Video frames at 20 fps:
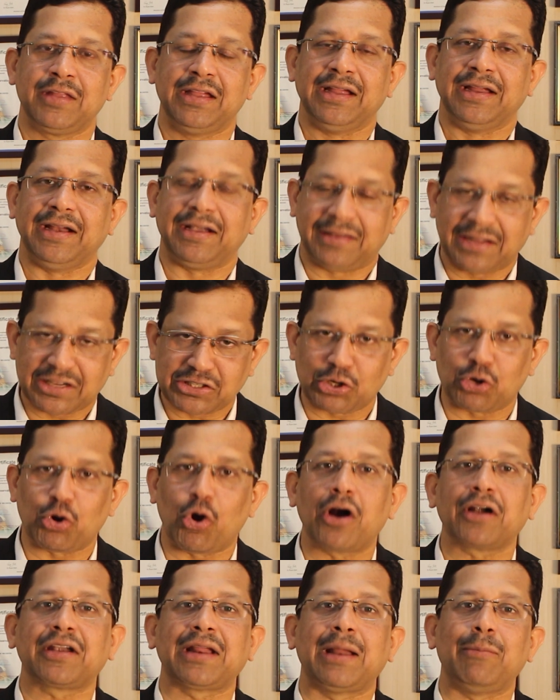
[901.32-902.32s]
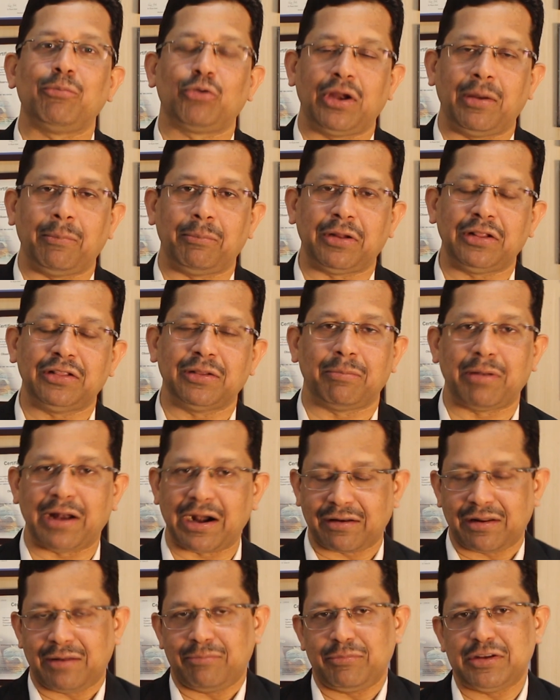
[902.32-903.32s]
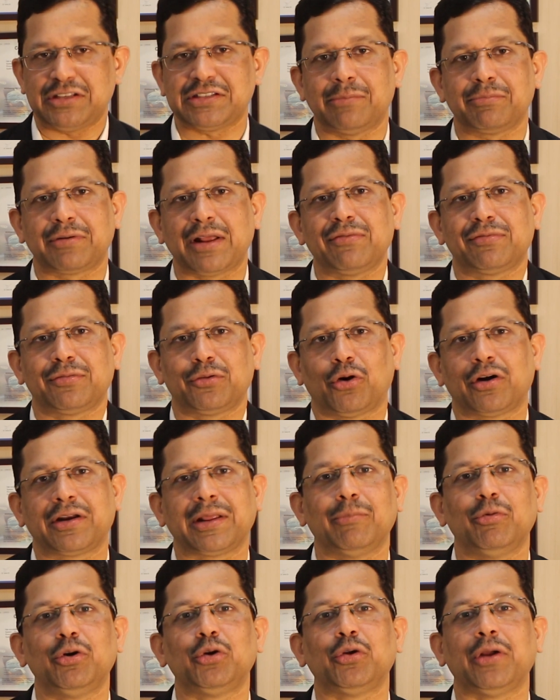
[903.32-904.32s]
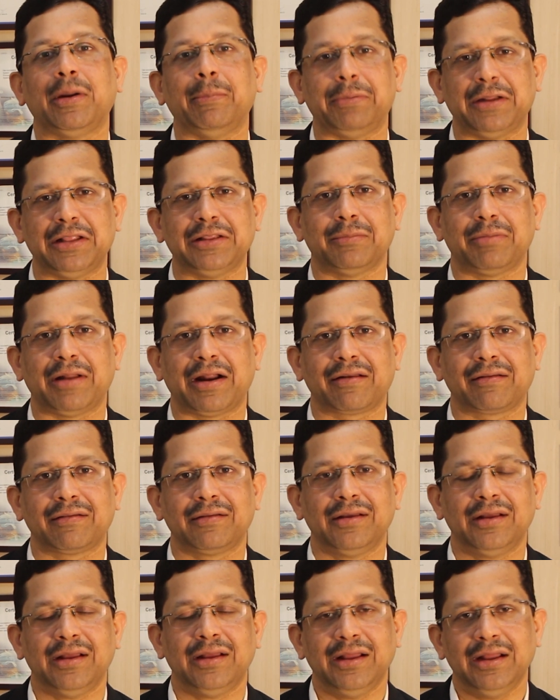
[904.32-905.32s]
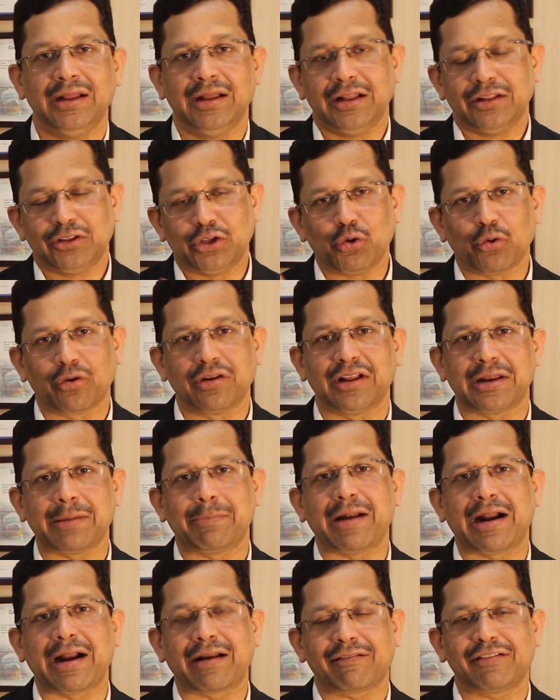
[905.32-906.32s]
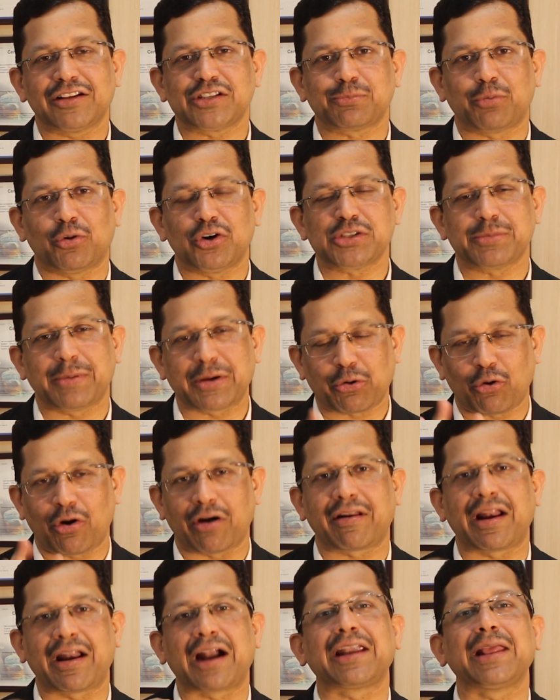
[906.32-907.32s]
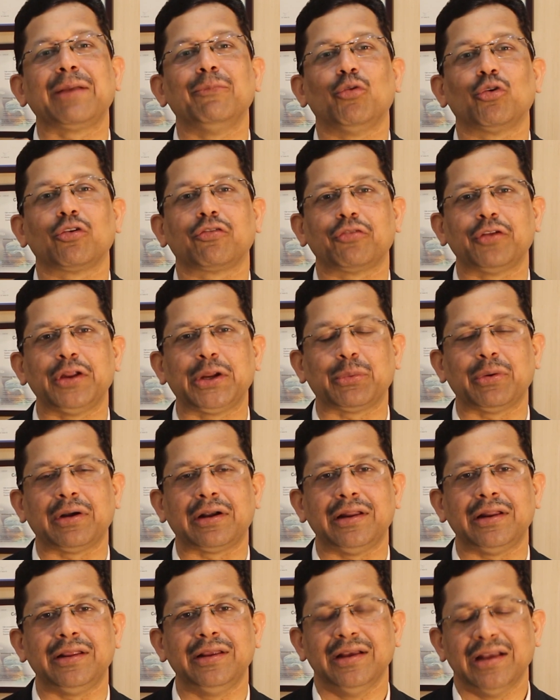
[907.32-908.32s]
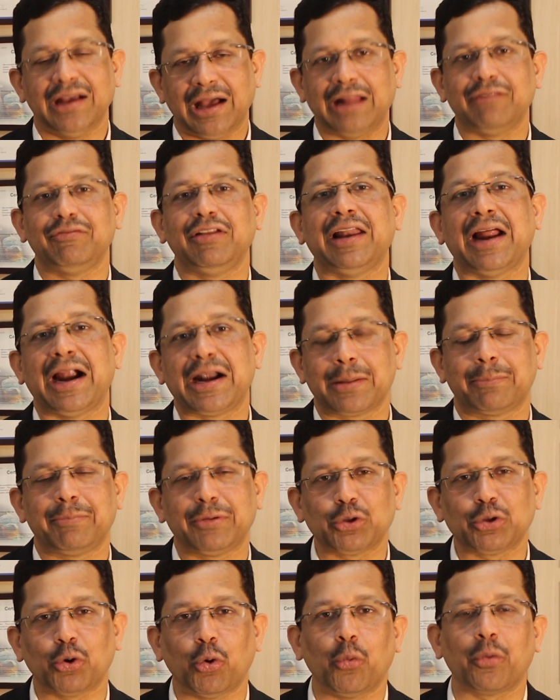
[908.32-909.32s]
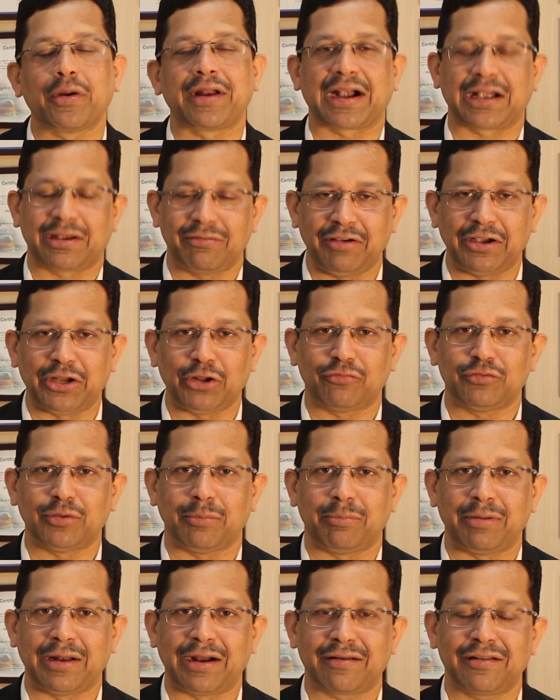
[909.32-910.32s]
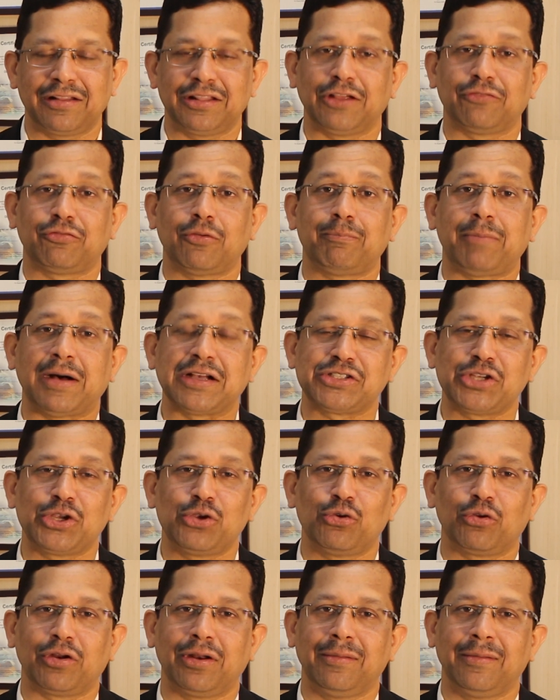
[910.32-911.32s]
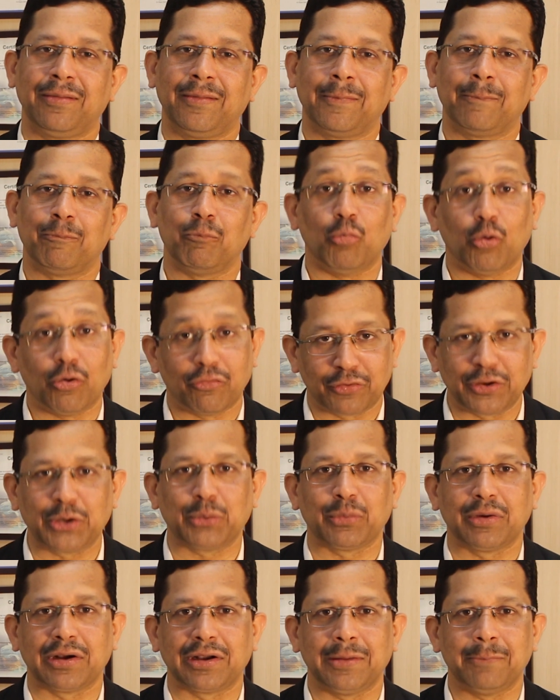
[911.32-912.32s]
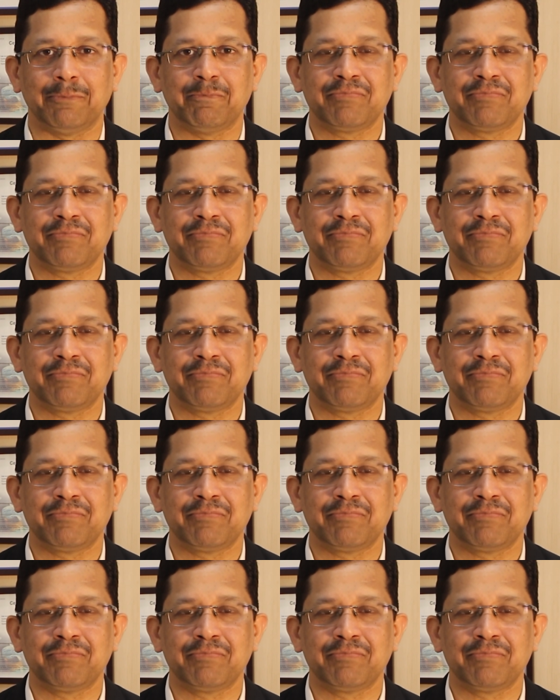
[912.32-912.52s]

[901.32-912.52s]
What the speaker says: It takes a long time to empty the bladder, and we sometimes are not able to empty the bladder. The urinary bladder responds by contracting more frequently, and we'll end up with overactivity of the bladder and therefore passing urine more frequently.